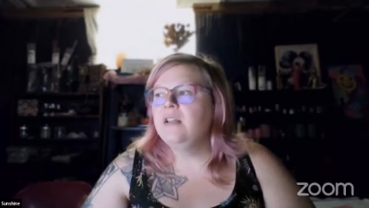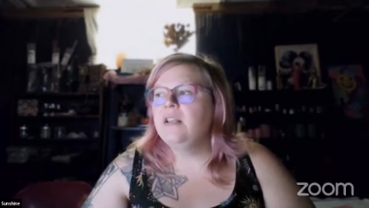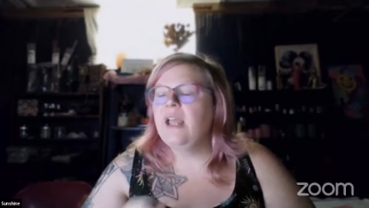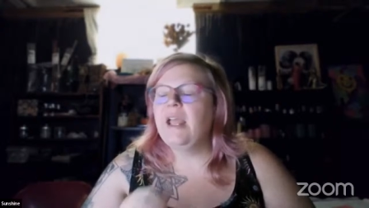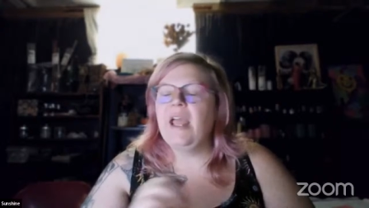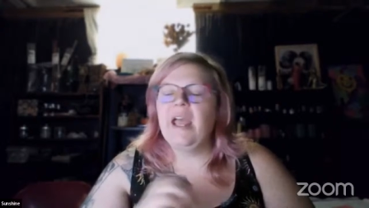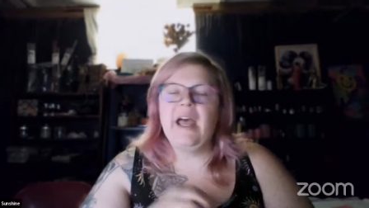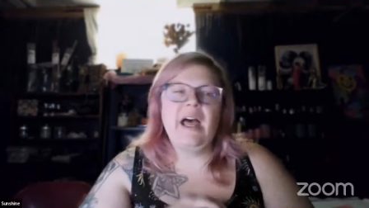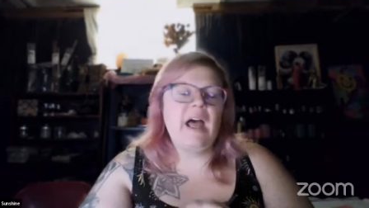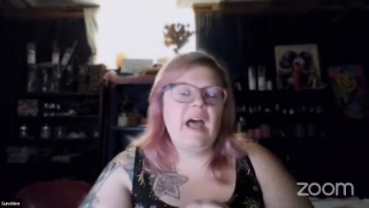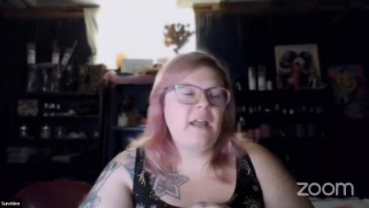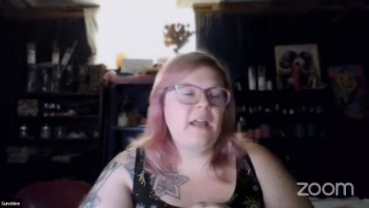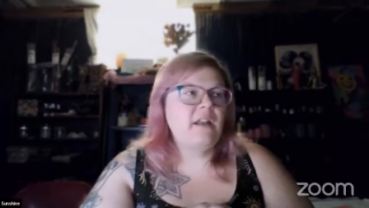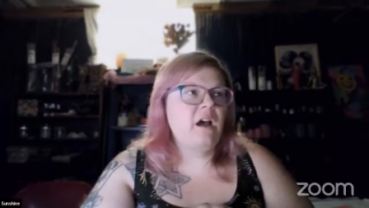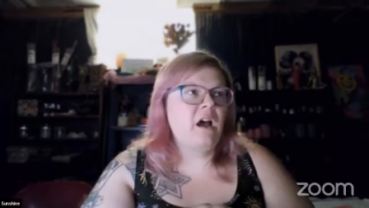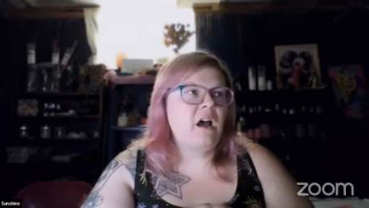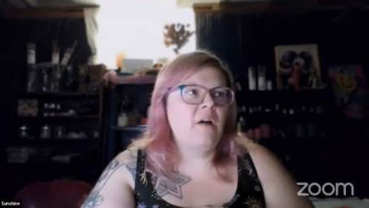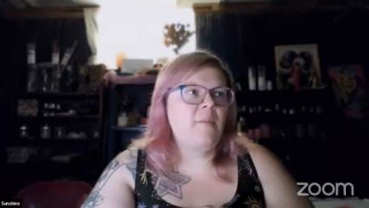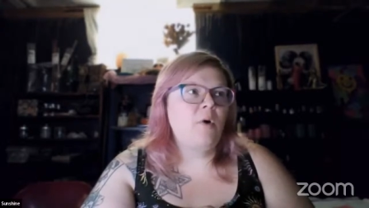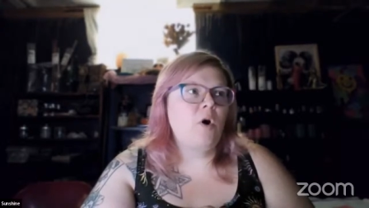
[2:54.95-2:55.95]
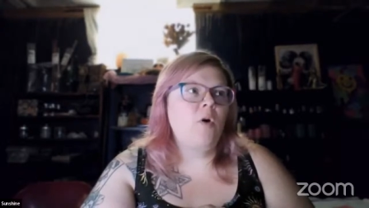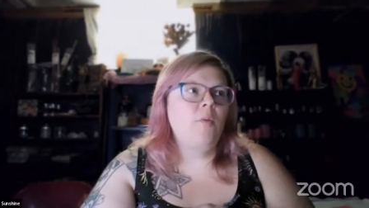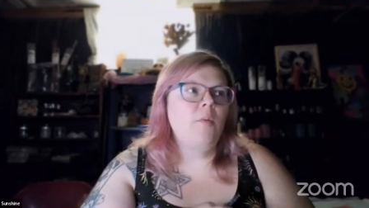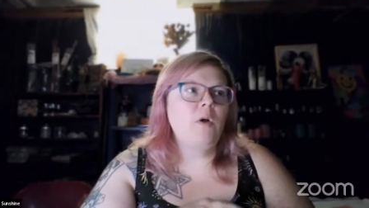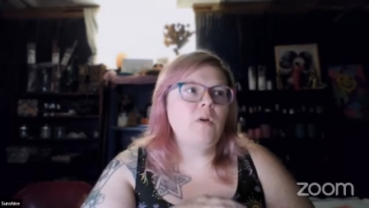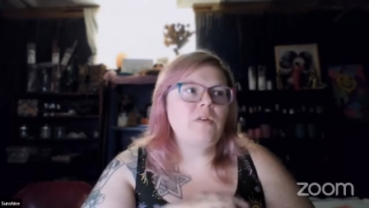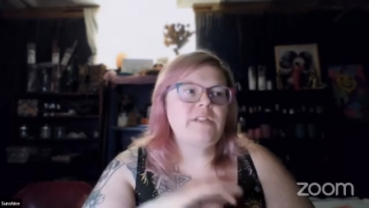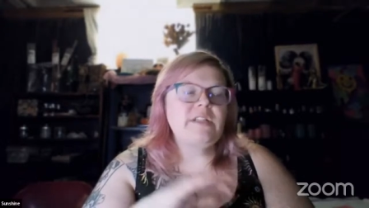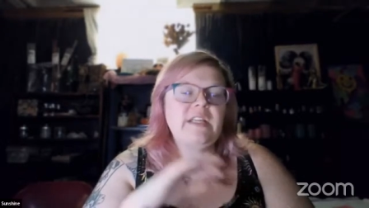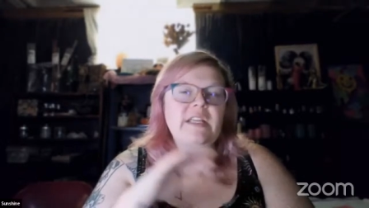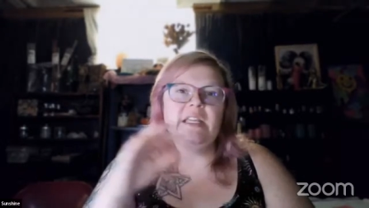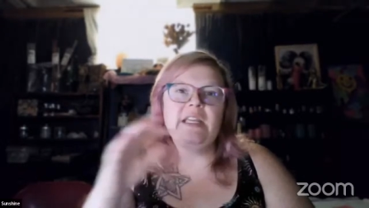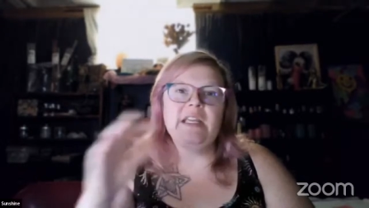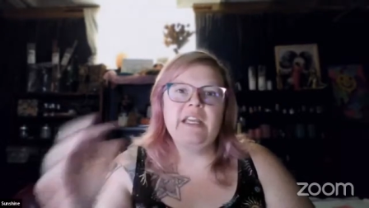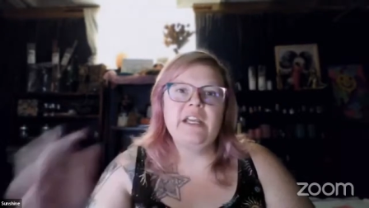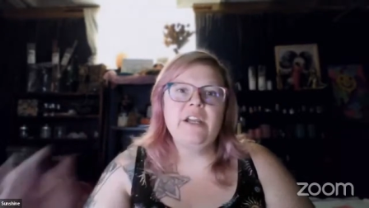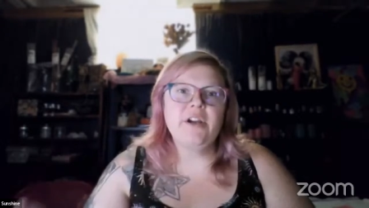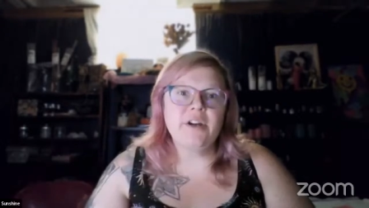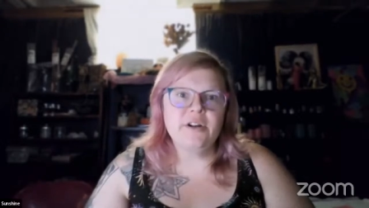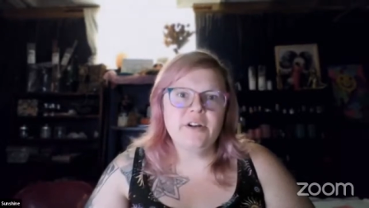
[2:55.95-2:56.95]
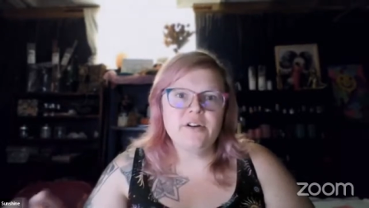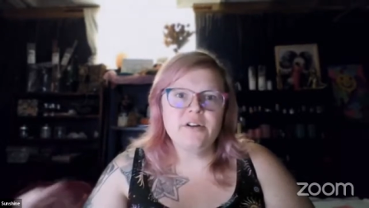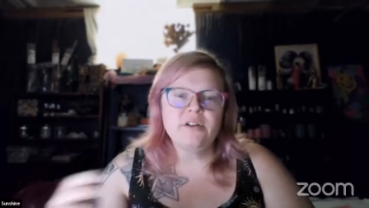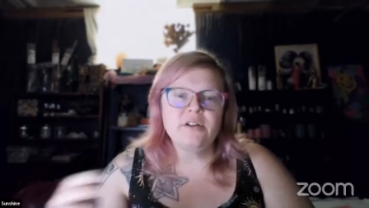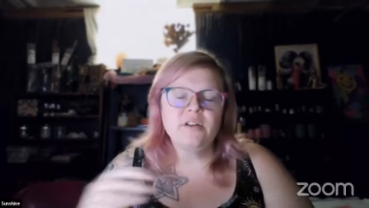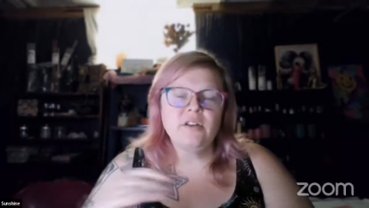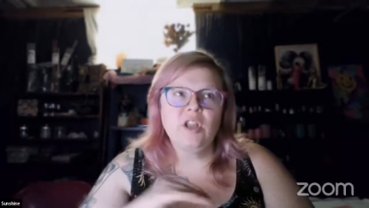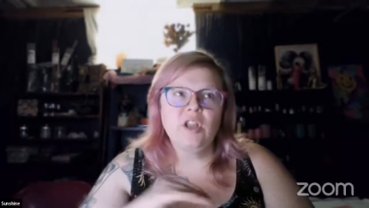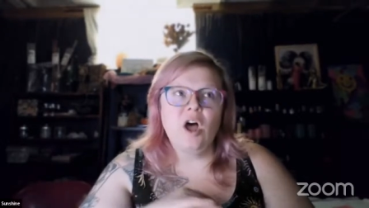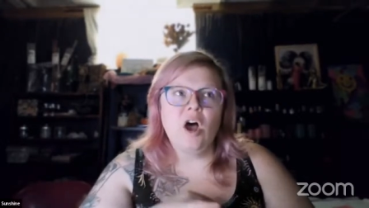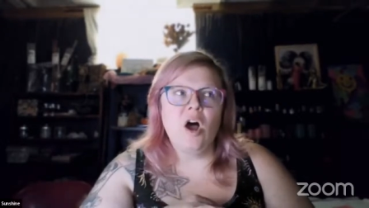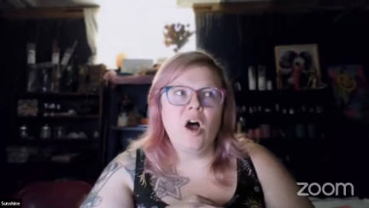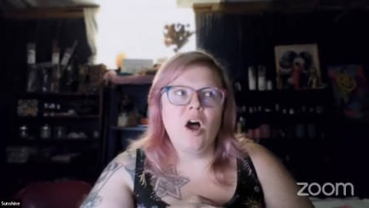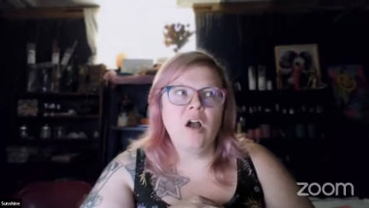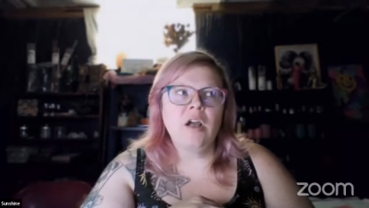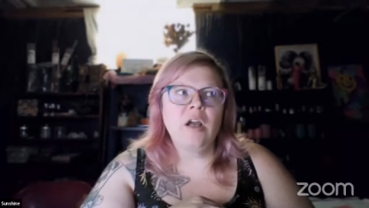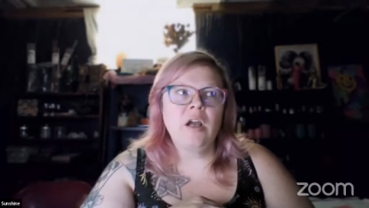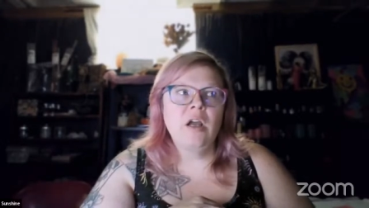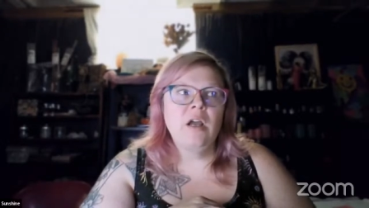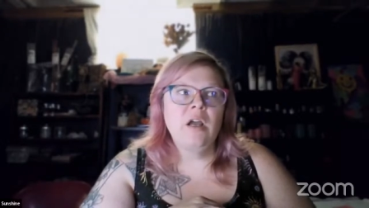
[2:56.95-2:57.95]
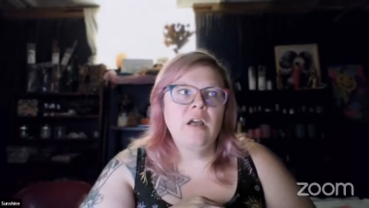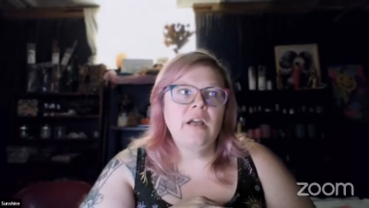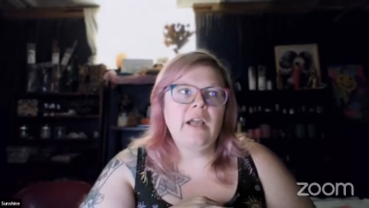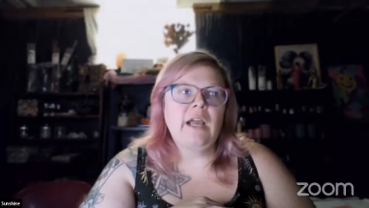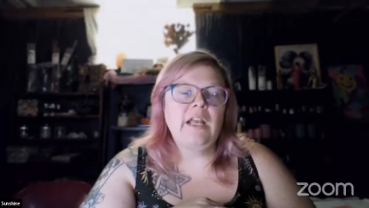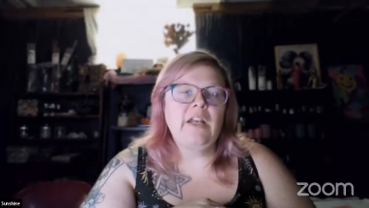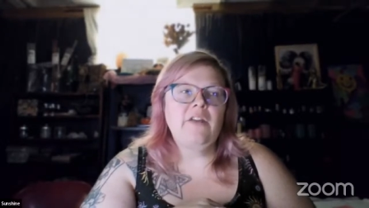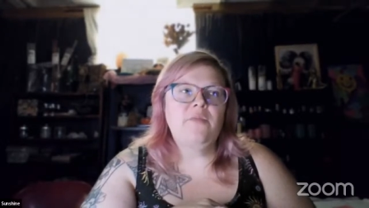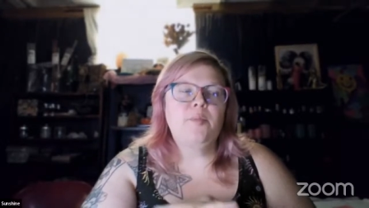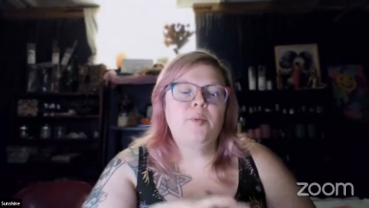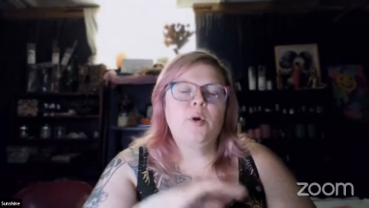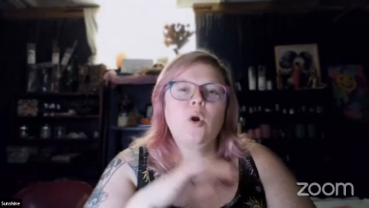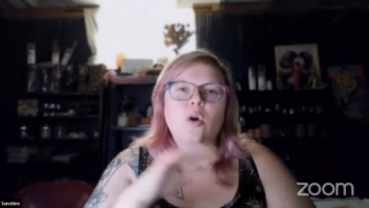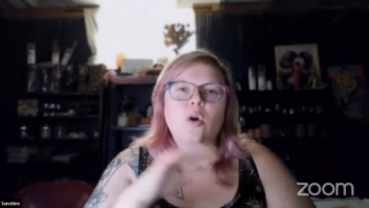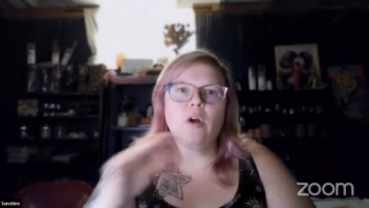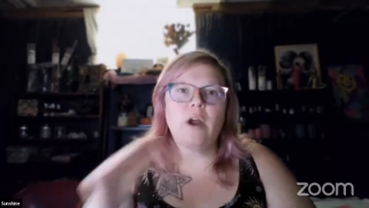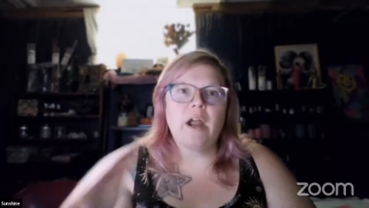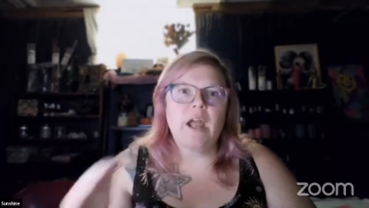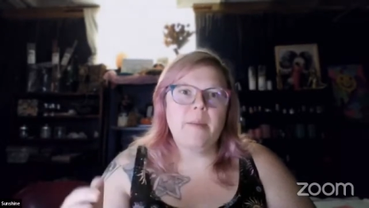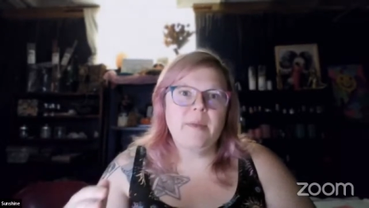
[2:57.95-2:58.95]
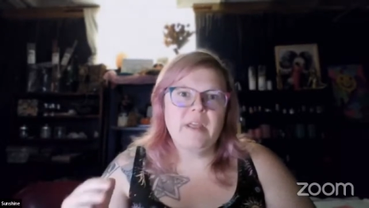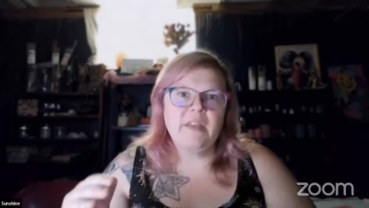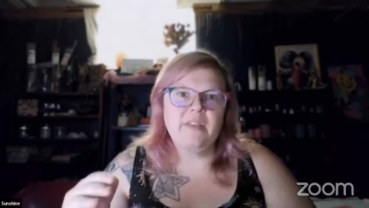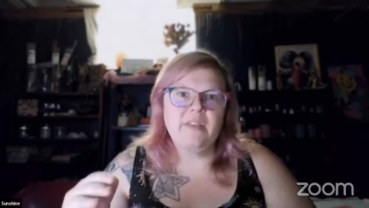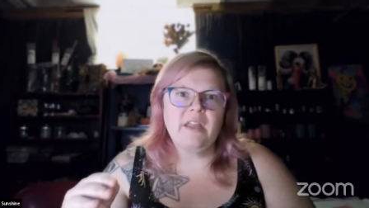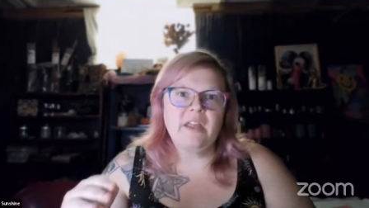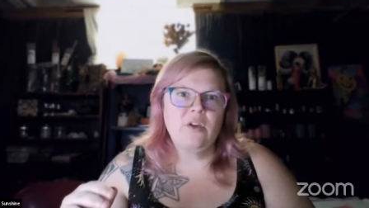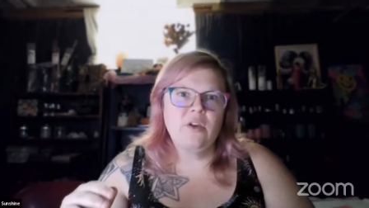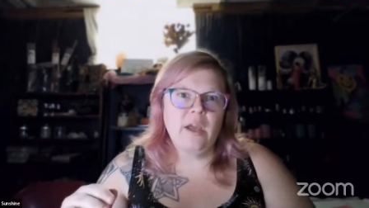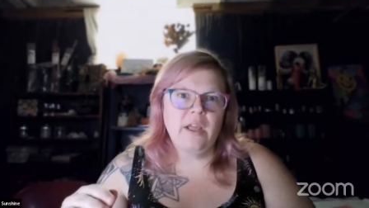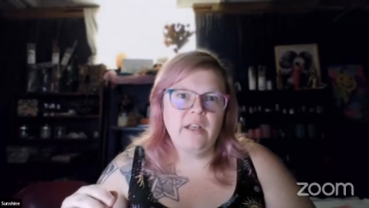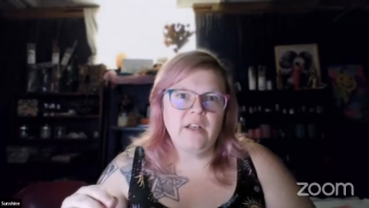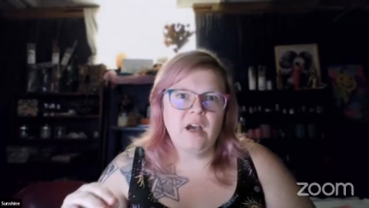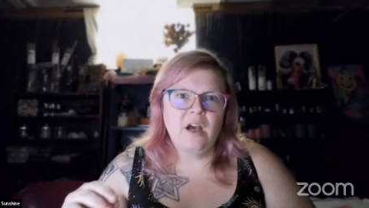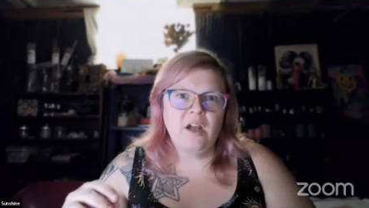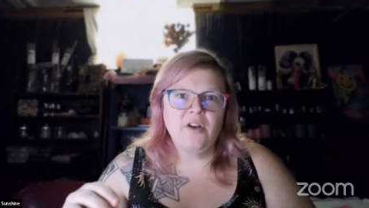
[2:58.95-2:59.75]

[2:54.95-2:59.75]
They had almost a year long kind of programming that you had to